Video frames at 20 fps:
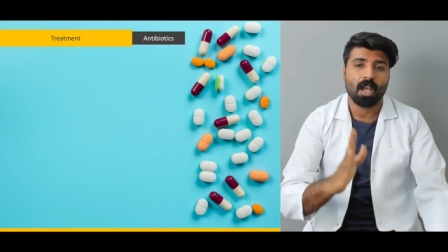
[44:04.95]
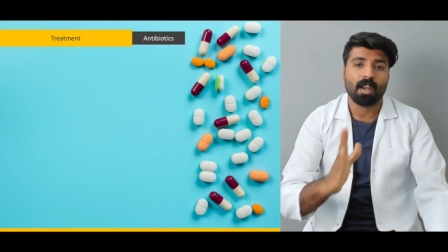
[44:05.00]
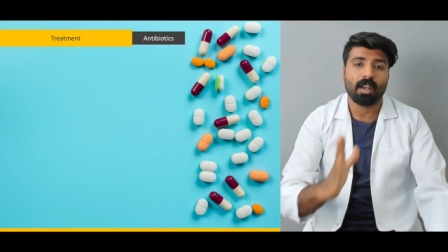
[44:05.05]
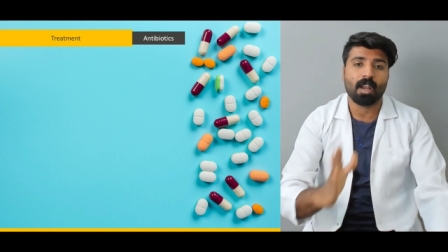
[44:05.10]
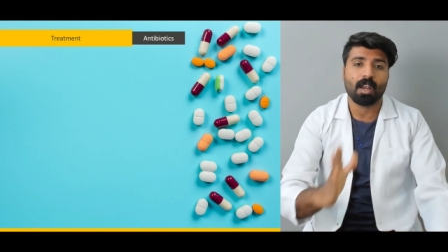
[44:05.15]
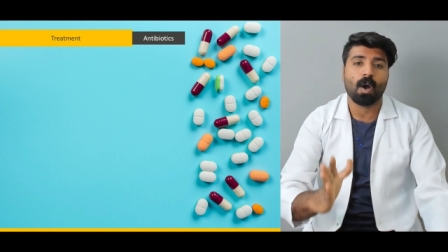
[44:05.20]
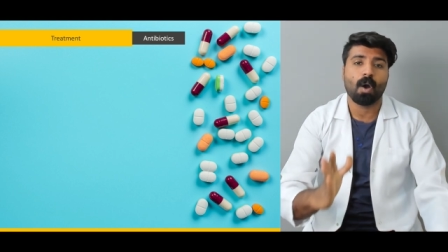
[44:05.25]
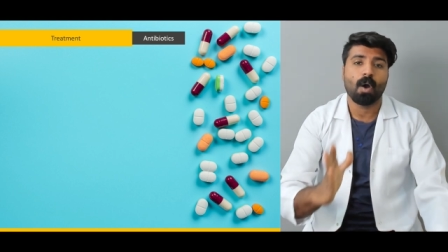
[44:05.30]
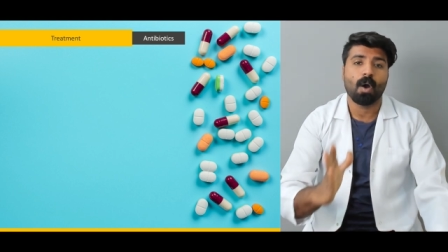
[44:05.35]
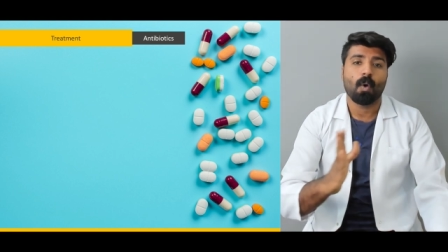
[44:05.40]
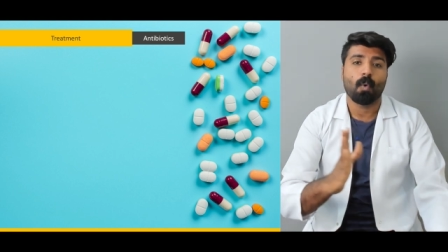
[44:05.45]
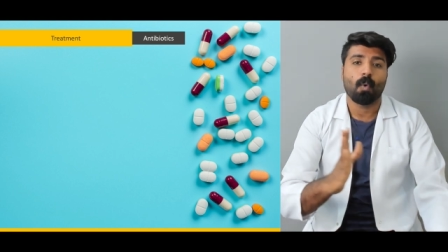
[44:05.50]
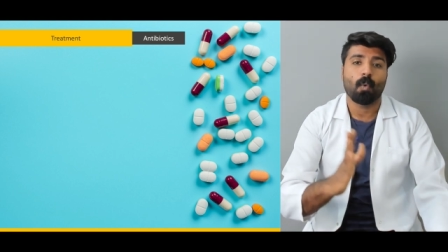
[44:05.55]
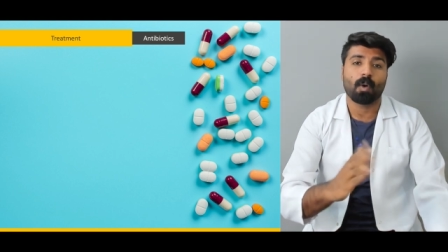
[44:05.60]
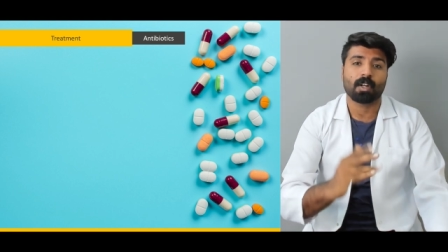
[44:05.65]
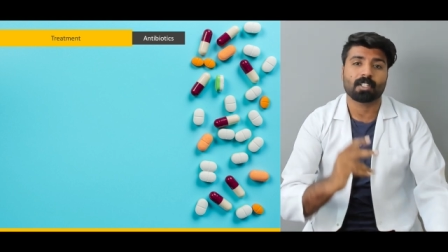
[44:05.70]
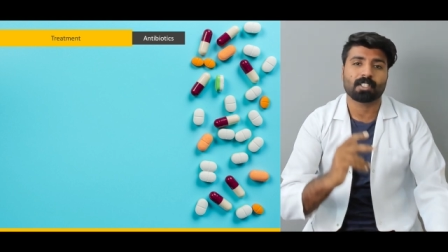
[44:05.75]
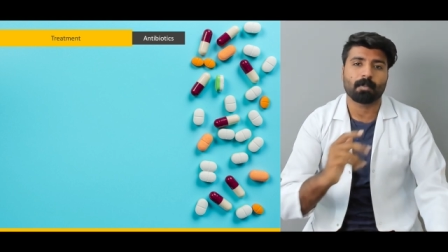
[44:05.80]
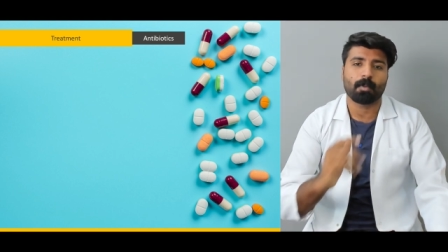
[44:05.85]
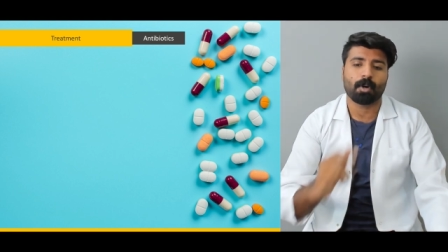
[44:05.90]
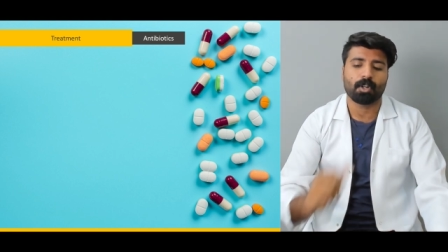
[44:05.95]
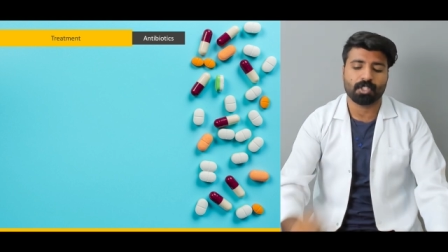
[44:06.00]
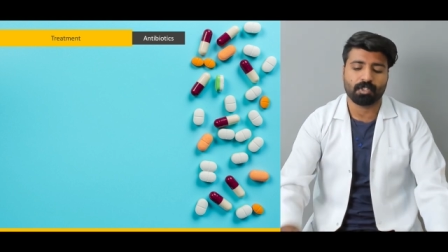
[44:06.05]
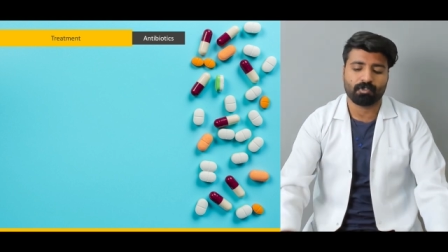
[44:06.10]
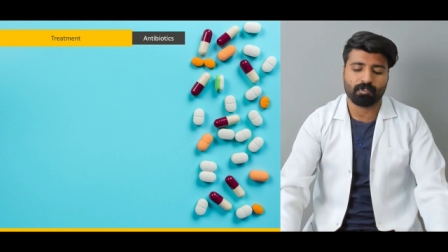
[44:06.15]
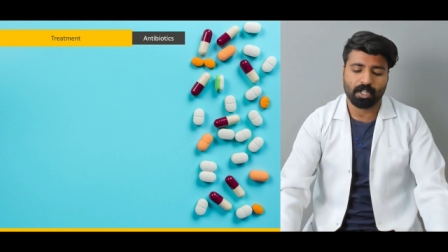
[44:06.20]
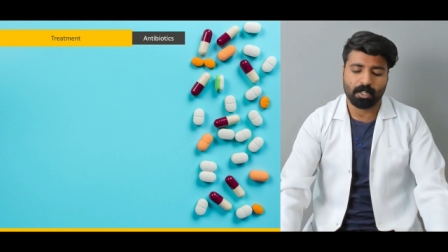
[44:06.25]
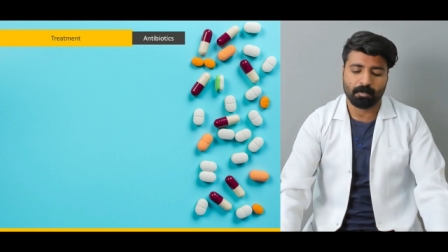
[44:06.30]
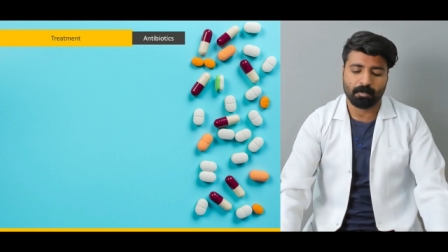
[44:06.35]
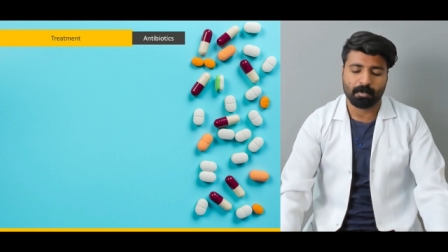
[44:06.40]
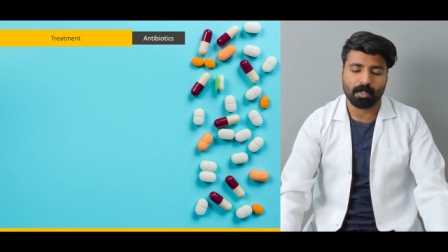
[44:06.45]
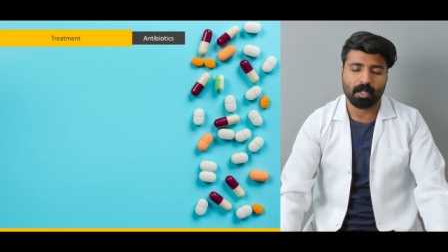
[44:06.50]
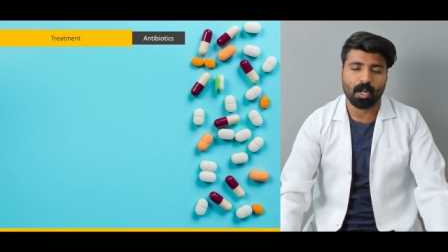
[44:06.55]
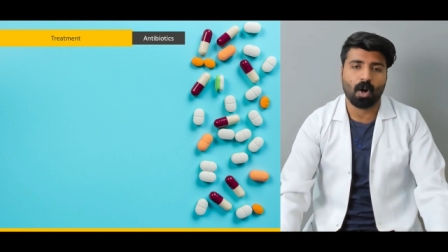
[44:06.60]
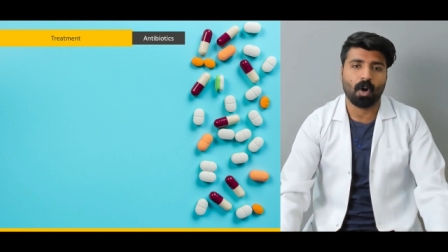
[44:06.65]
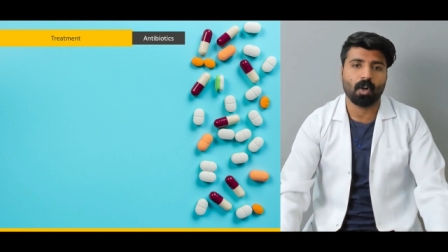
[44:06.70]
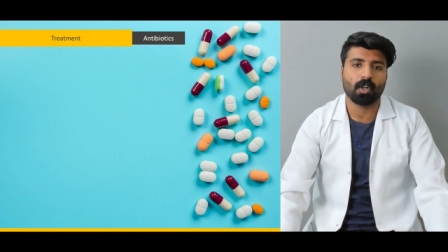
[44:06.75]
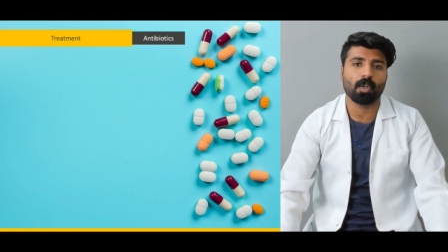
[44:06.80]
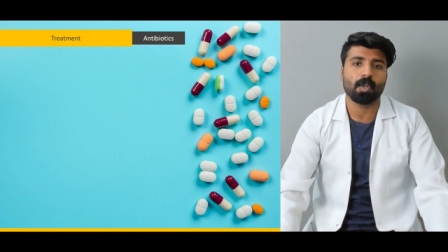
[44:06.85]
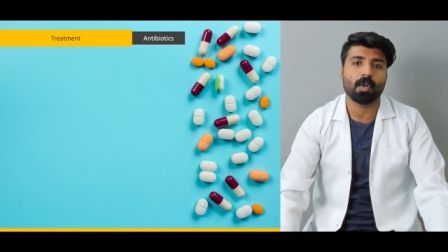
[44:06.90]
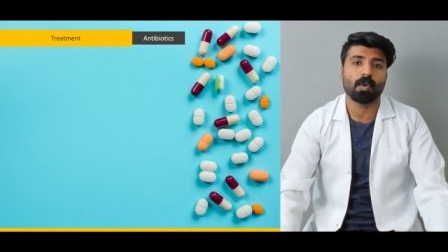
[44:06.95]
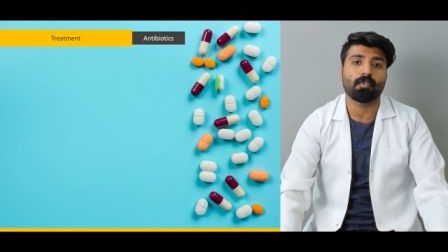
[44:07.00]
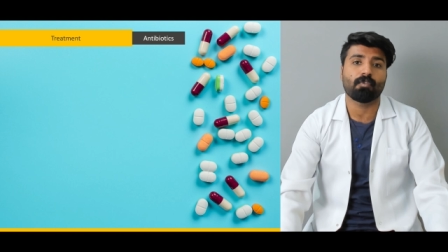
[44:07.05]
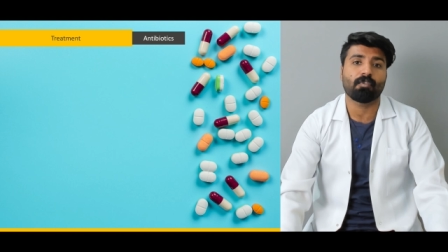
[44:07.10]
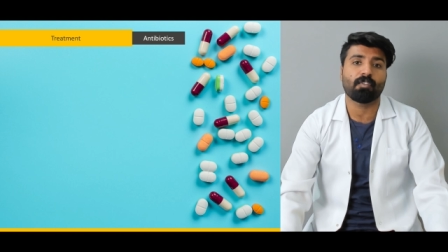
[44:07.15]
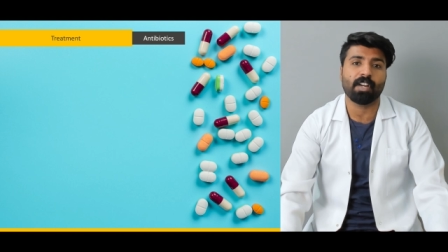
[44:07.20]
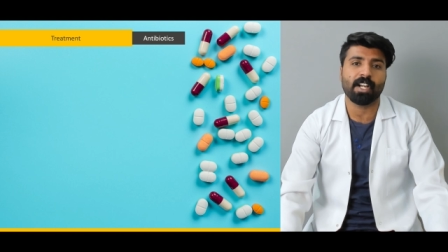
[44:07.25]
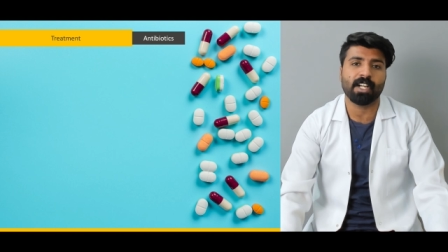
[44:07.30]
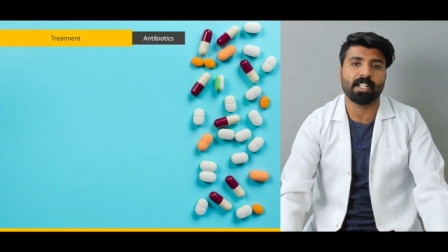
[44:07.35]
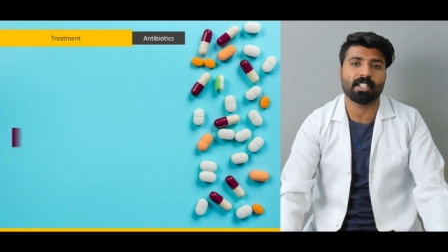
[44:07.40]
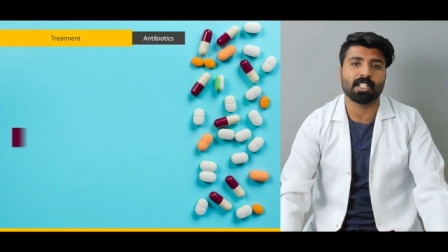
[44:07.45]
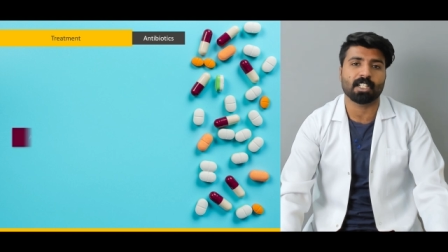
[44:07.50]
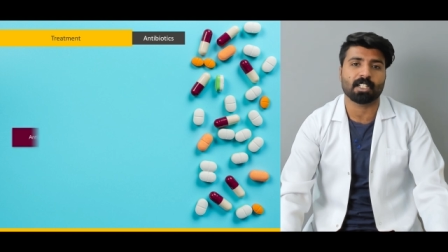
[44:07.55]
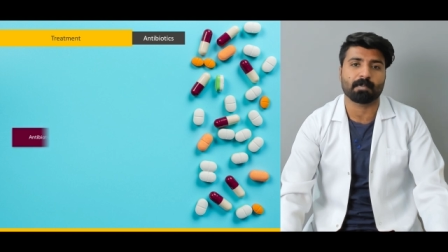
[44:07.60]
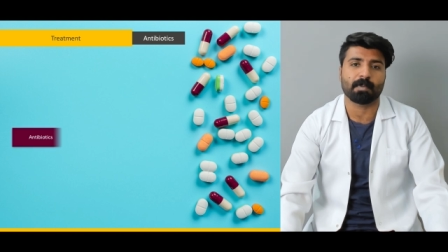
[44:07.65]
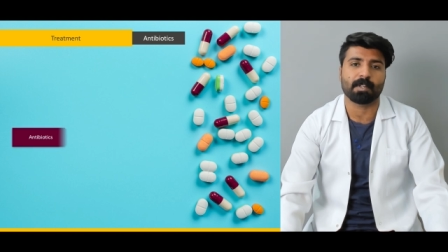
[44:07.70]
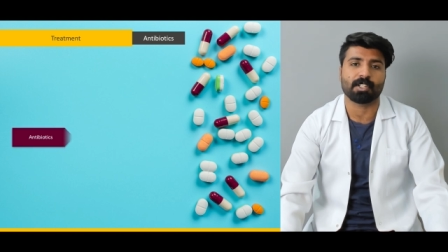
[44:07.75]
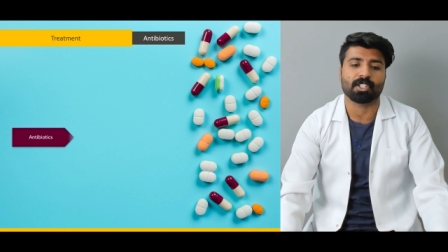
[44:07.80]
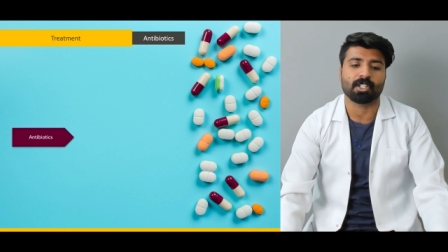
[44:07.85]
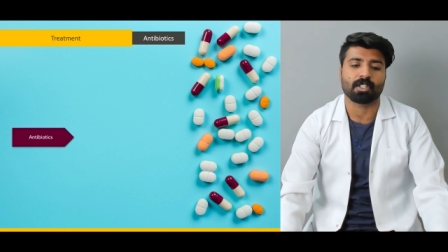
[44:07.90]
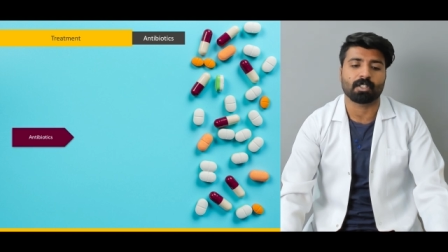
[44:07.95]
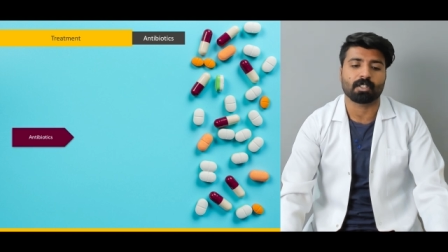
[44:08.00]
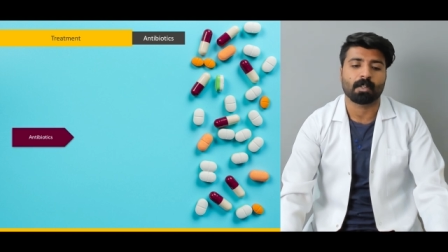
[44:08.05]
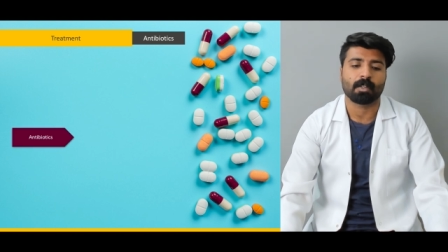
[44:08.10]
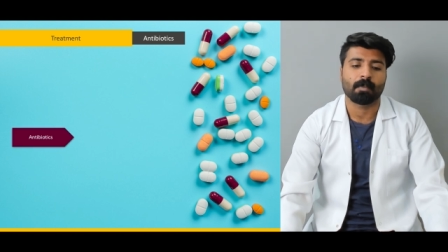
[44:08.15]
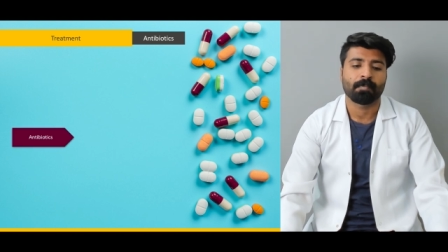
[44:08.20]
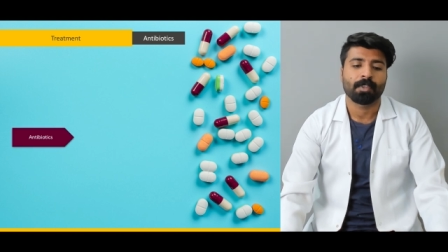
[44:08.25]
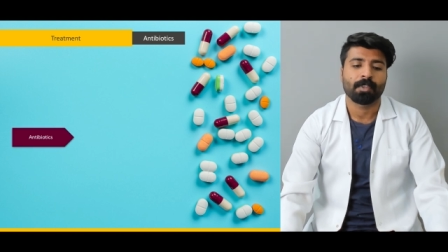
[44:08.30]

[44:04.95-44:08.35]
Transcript: Now, what's about the treatment? How do you treat this patient?